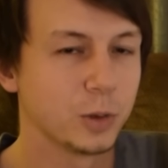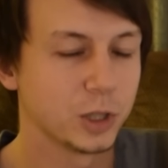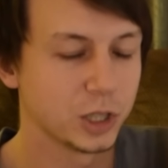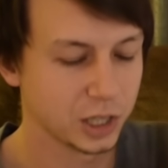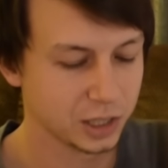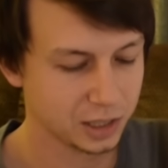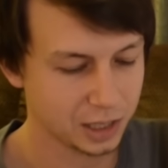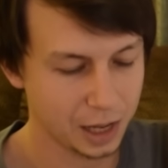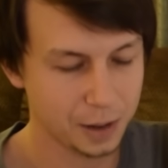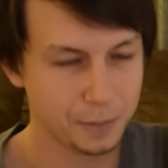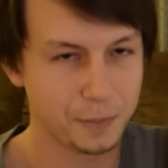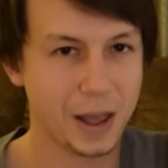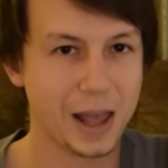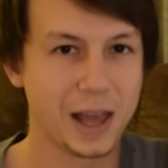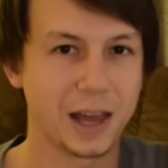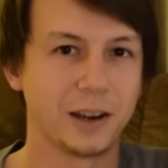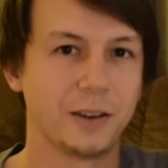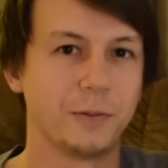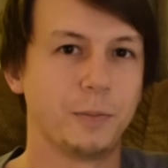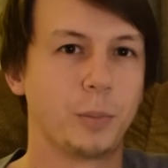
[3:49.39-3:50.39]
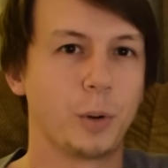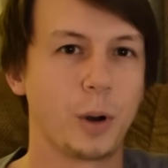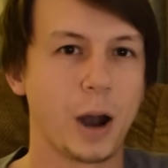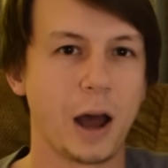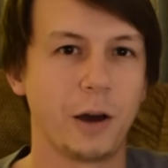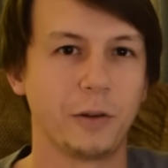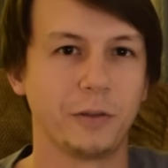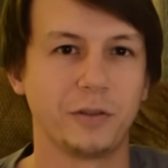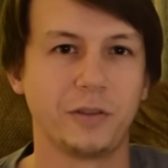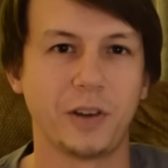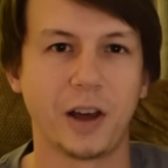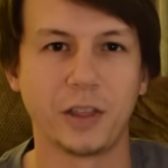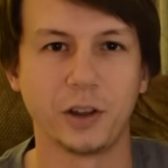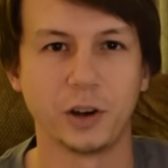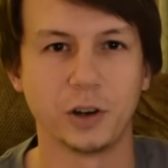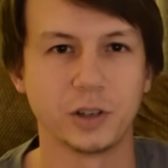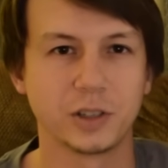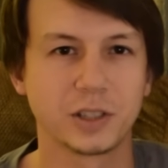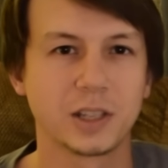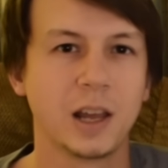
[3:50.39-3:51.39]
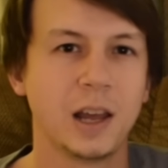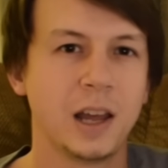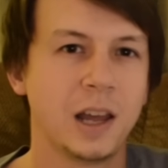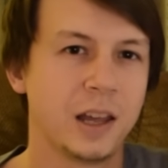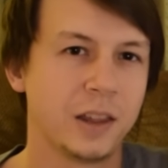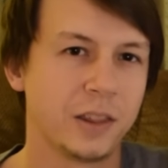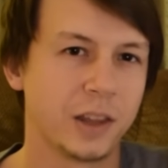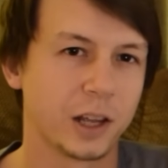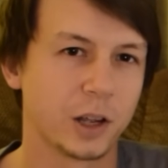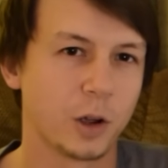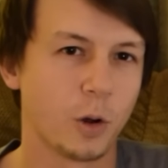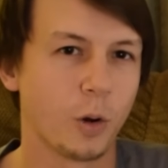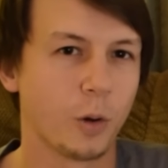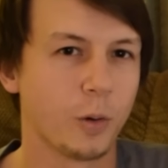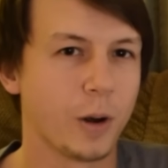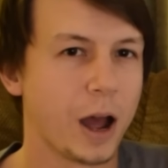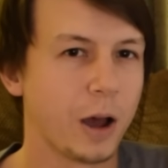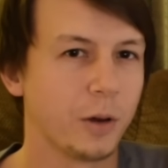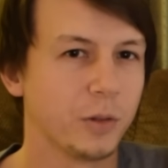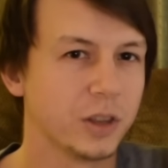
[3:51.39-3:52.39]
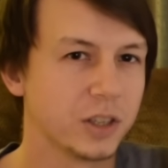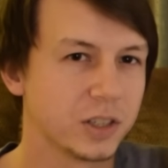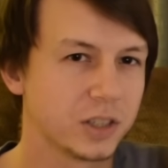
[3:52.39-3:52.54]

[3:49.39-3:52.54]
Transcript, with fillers: which is a band of brown feathers that go around the